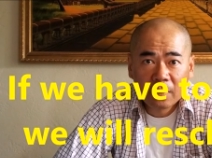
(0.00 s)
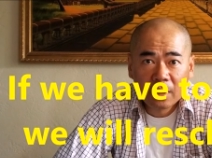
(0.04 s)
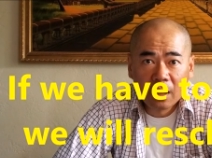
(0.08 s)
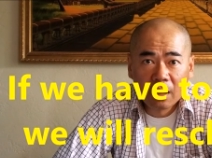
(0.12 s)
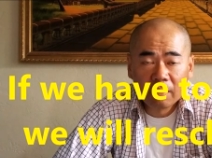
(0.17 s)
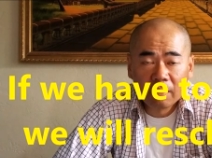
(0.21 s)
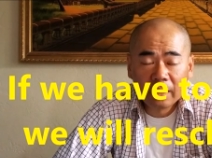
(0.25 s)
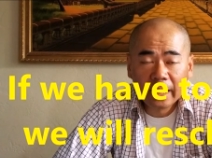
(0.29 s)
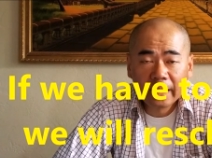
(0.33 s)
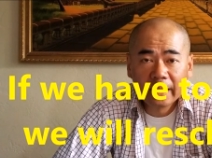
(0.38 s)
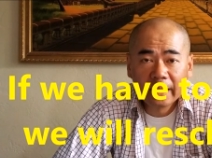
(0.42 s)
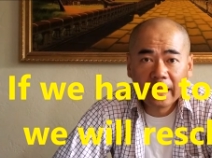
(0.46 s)
All
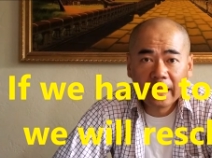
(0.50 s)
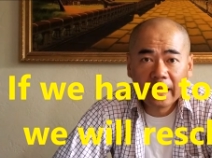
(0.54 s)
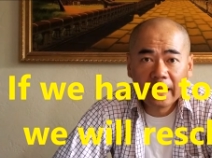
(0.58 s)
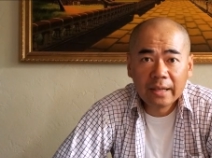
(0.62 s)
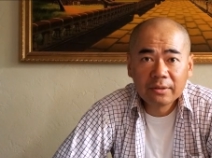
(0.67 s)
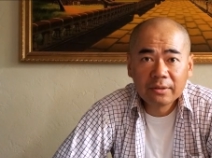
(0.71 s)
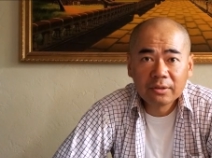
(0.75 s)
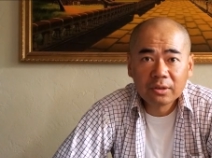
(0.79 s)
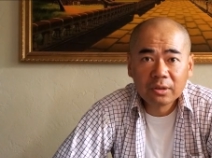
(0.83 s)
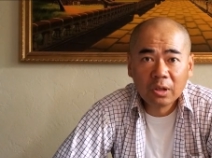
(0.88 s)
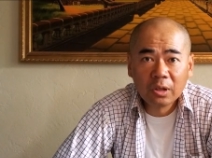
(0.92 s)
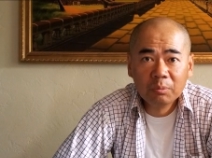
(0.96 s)
right,
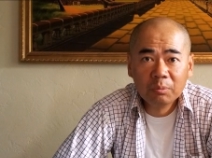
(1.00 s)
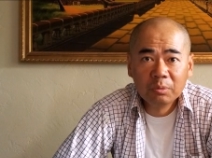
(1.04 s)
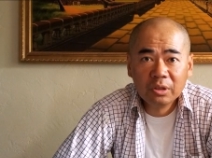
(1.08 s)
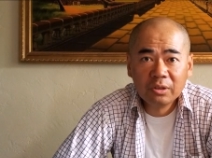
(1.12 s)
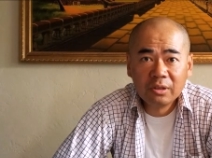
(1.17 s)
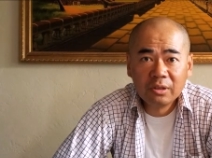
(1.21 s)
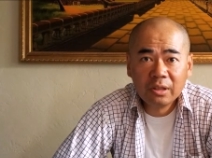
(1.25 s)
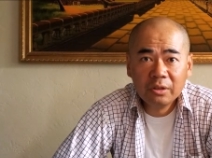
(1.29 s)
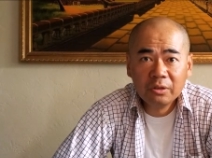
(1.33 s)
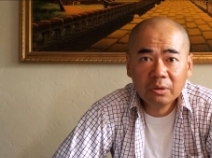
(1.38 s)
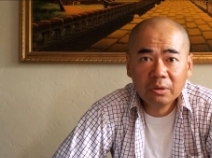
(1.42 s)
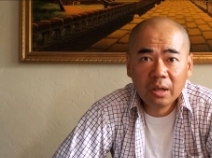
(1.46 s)
guys. Hope to
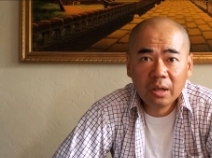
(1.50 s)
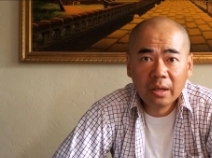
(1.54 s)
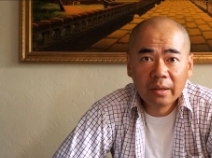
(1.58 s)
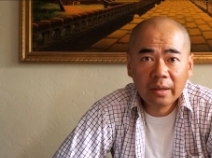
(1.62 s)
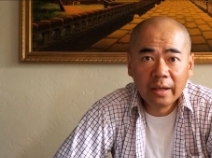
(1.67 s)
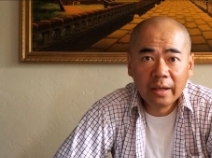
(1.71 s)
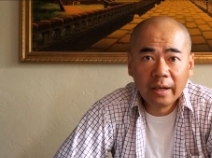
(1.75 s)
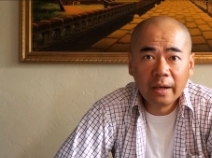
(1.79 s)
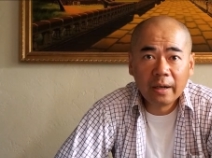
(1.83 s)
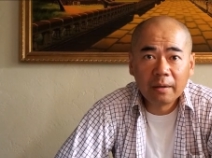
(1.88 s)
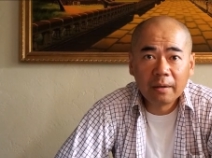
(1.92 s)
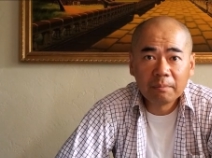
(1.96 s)
see you all
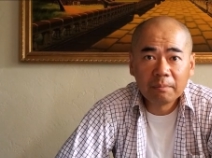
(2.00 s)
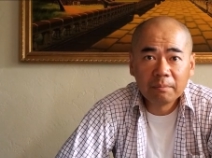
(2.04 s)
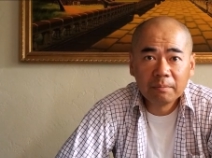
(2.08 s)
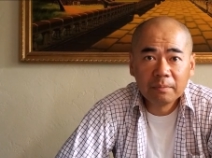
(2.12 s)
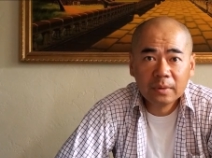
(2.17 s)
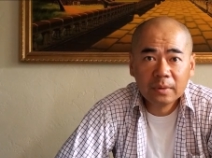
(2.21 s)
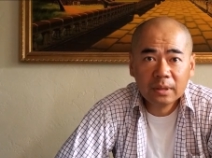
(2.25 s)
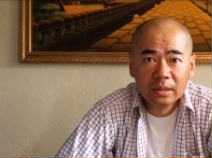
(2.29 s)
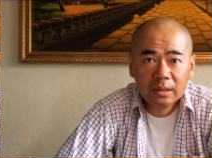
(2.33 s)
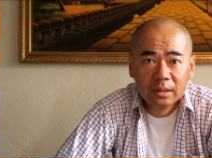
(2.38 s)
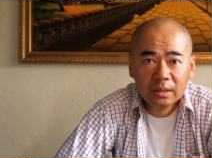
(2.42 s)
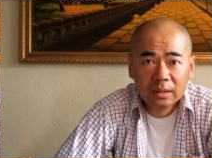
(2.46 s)
there.
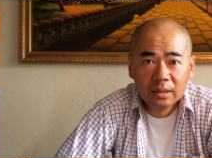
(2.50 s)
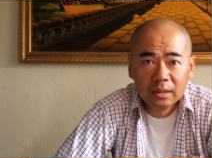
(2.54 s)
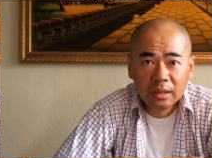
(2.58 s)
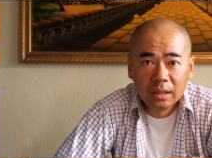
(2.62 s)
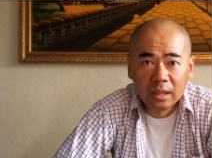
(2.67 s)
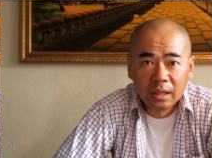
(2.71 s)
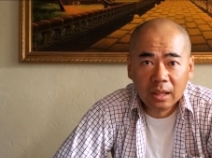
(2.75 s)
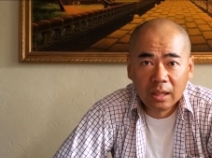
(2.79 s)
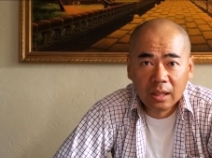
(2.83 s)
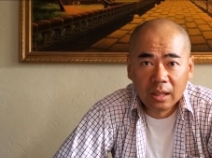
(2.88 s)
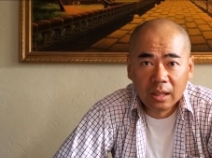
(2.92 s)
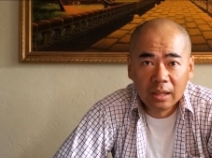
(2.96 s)

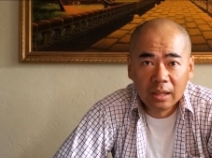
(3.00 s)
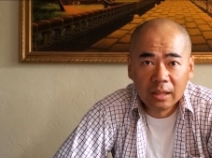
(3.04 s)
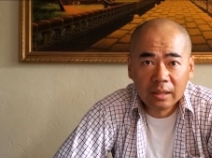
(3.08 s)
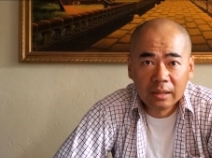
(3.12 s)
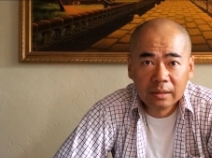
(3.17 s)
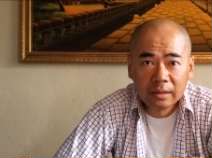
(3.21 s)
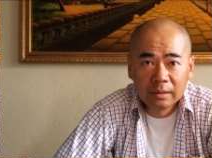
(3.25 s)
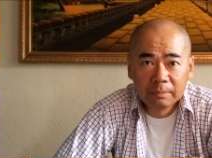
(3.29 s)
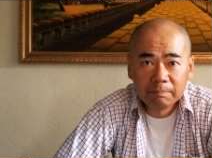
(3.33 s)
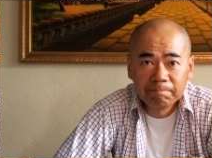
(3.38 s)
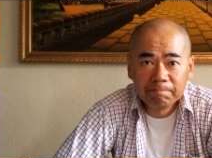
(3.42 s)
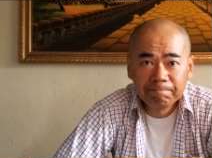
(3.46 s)

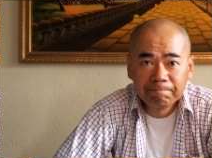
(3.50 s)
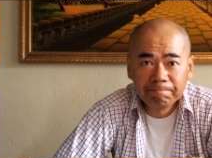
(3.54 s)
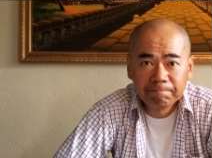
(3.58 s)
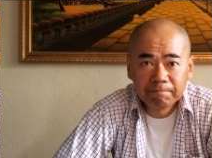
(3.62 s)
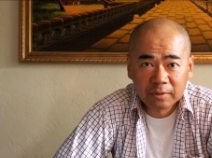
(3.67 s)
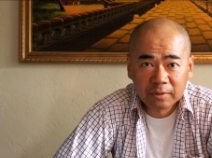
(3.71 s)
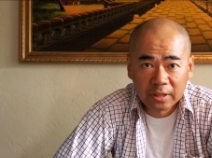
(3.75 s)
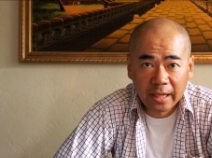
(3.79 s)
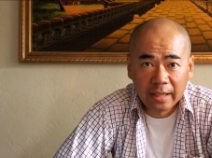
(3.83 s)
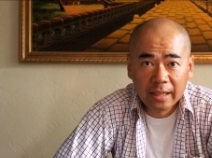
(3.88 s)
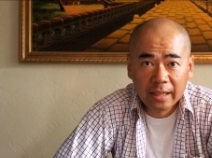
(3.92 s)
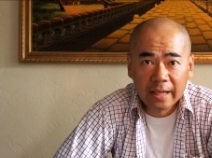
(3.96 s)
Uh,
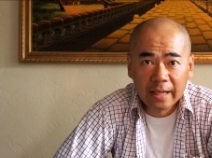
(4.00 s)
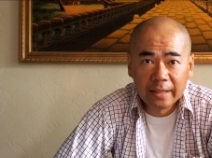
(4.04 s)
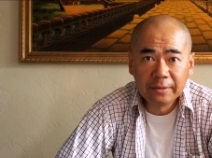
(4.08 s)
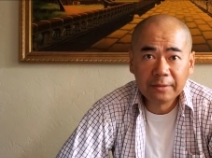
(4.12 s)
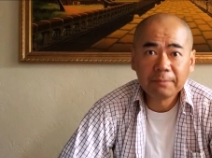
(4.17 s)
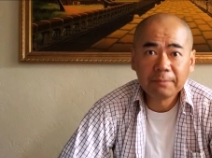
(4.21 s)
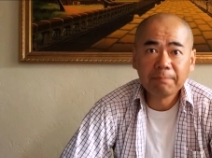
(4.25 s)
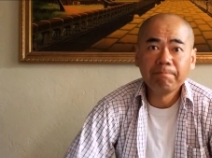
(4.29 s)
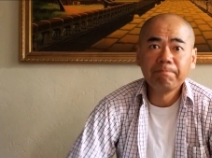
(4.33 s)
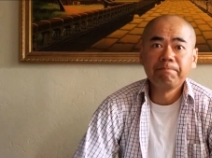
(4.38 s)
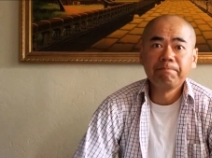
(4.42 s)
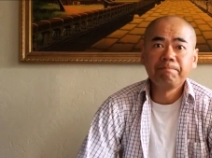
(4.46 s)
tight lines.